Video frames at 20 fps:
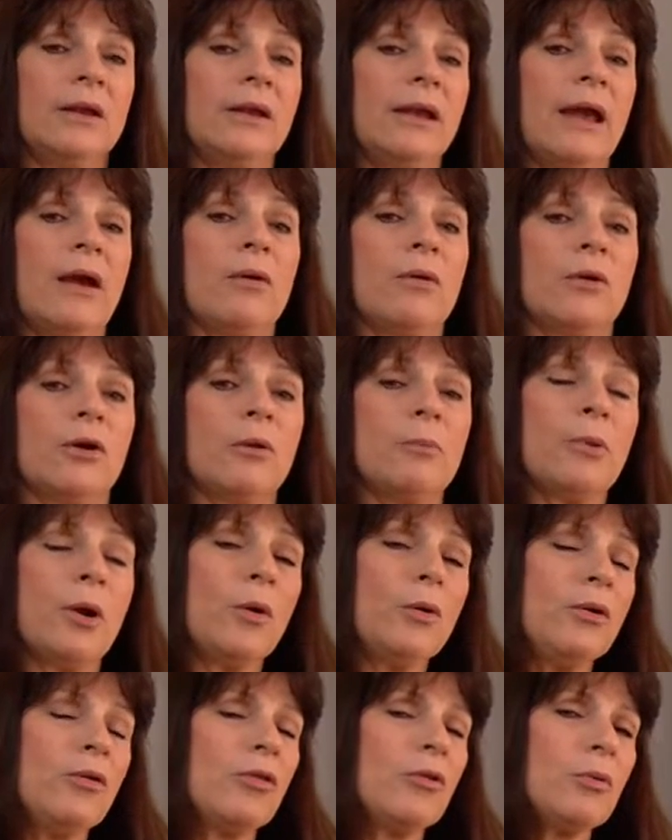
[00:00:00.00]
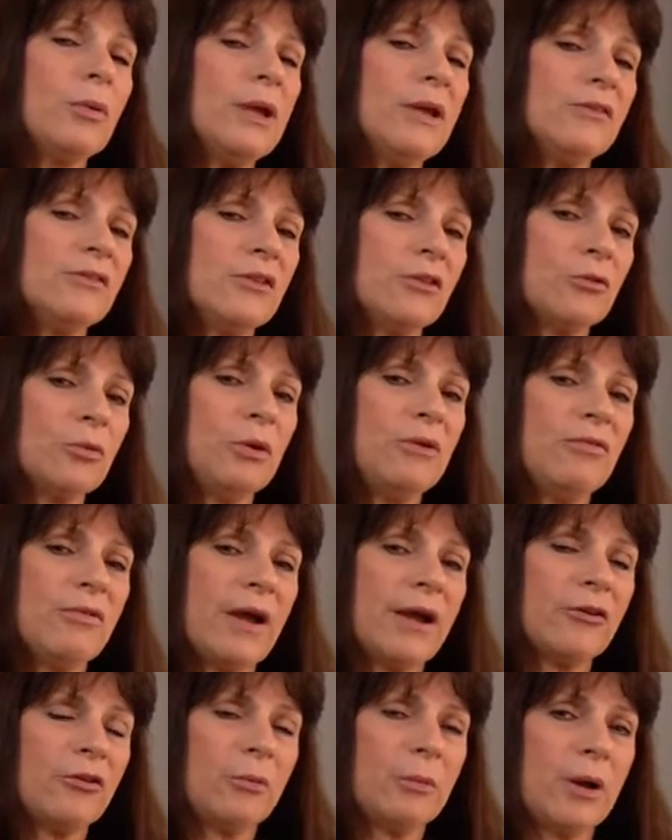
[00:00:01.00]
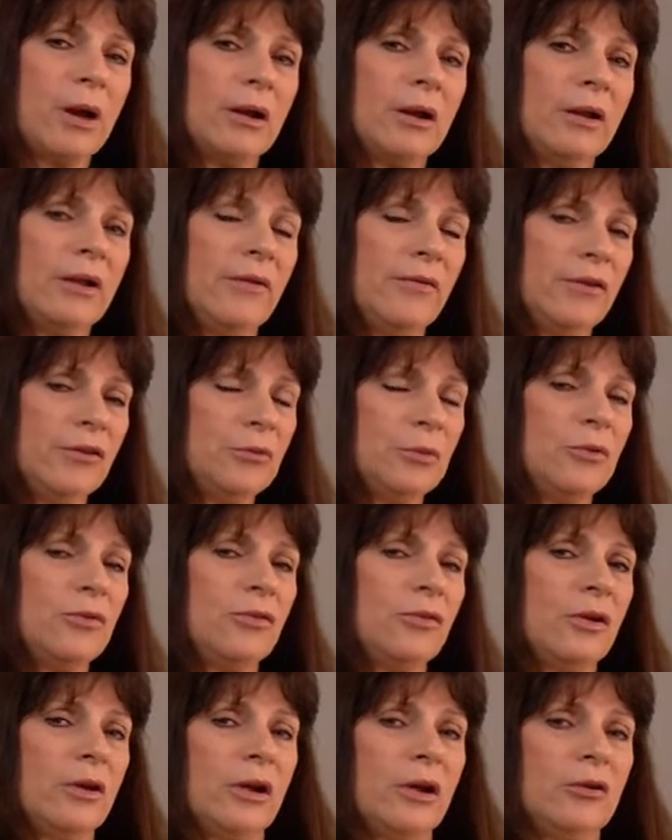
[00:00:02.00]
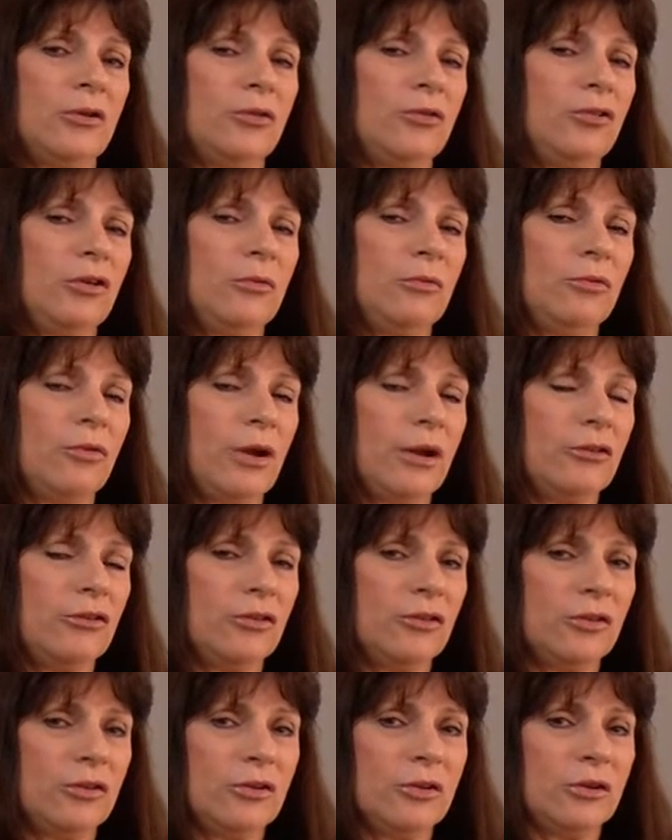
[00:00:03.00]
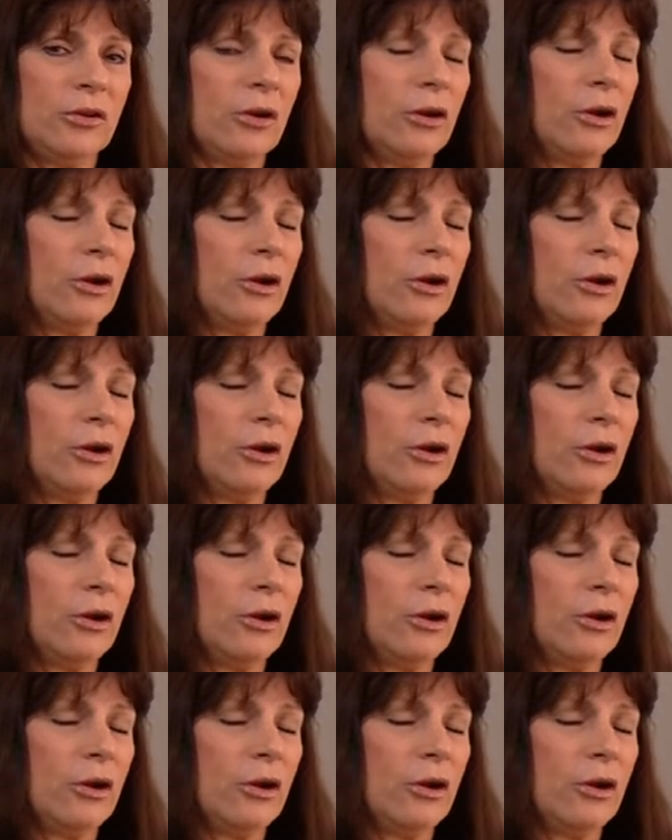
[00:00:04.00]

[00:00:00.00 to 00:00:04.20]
Now, component 3 is the 3-factor model, and this was Eugene Fama's